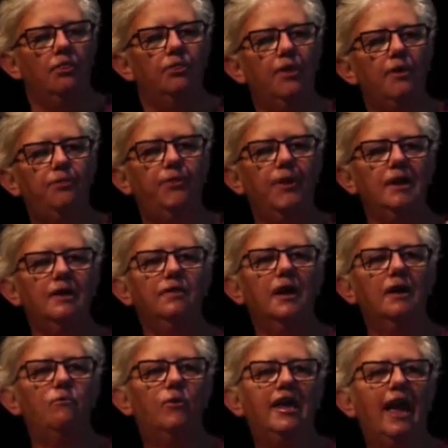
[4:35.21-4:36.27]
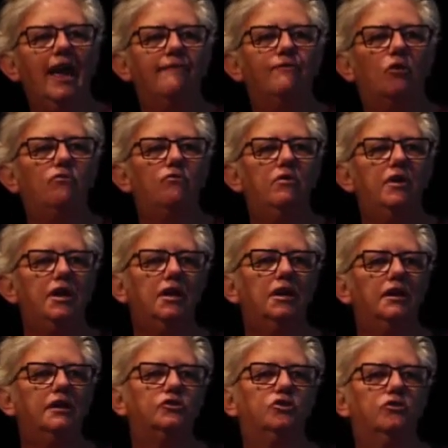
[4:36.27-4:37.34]
The thing that we have a real
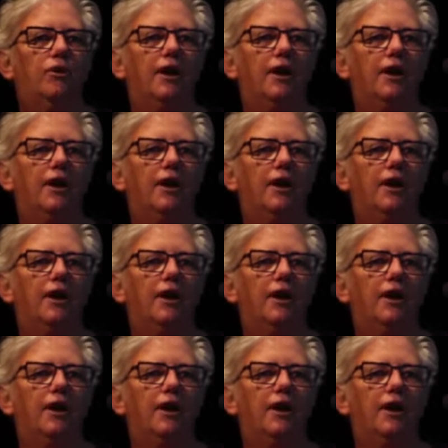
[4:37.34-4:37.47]
issue,